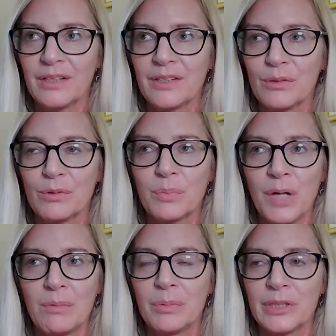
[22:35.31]
there were
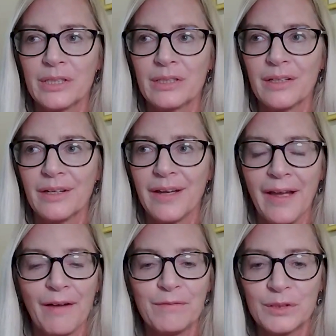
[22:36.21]
probably a
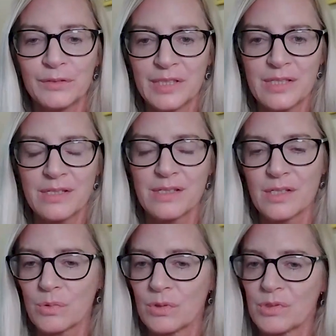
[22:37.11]
handful of
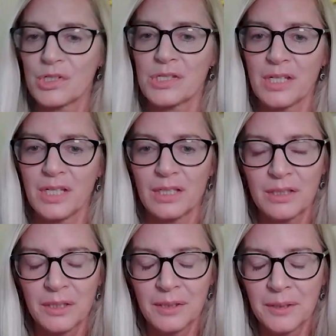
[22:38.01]
instances where it's just like
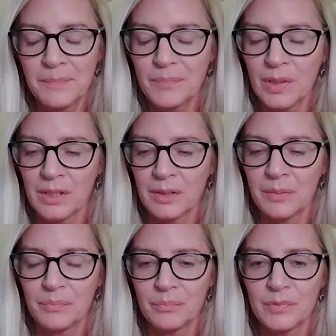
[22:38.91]

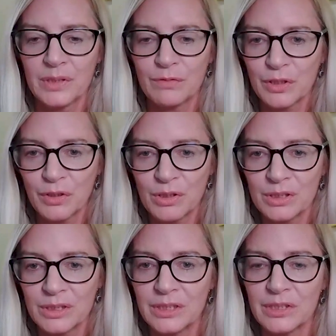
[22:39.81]
giving her
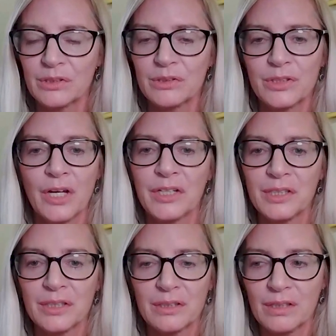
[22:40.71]
a little
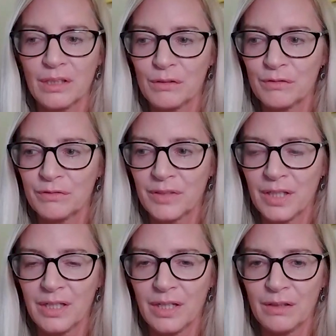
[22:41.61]
nugget of
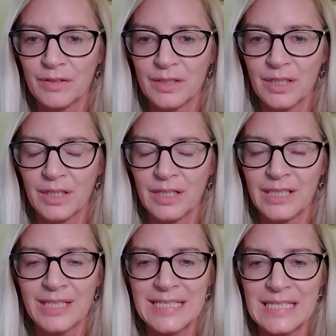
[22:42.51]

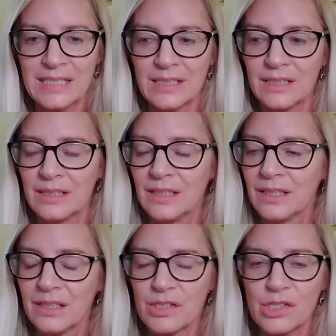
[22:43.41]
an idea,
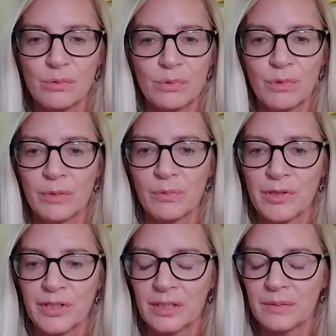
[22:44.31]
and she would run
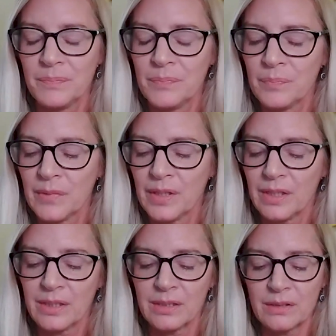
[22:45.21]
with it.
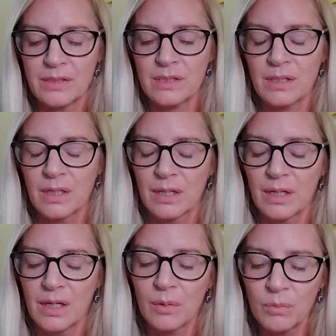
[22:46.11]
And
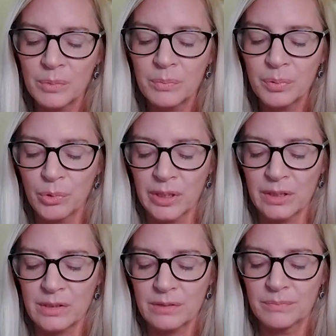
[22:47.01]
at one
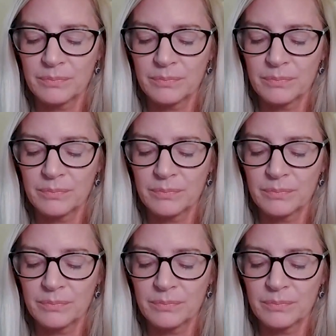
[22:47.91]
point,